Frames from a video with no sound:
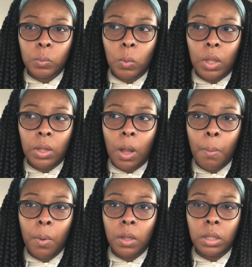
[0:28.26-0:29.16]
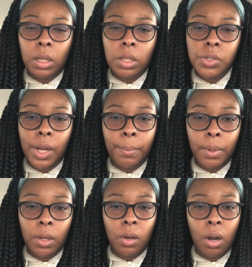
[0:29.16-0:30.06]
Whether I'm on the
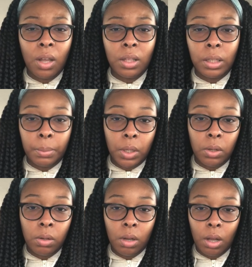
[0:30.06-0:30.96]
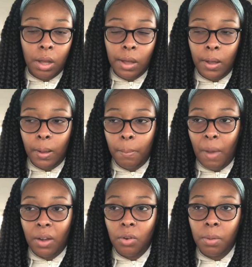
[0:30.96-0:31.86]
treadmill or the elliptical.
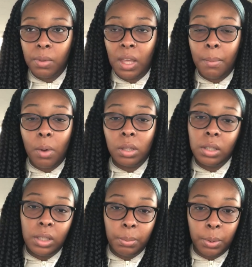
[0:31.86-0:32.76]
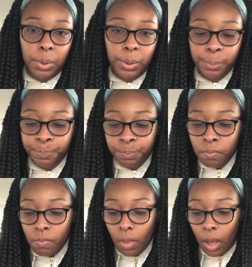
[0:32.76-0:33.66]
I normally am on the elliptical.
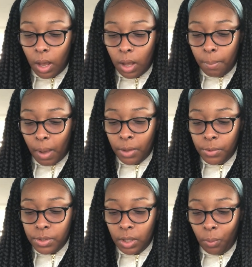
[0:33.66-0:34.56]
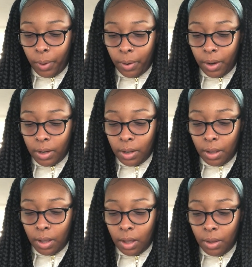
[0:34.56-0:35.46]
I usually wear it
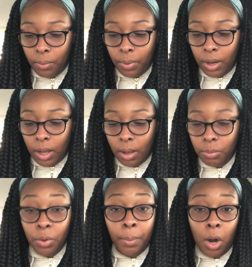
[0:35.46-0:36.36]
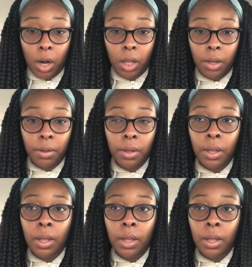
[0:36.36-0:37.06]
when I'm doing my cardio.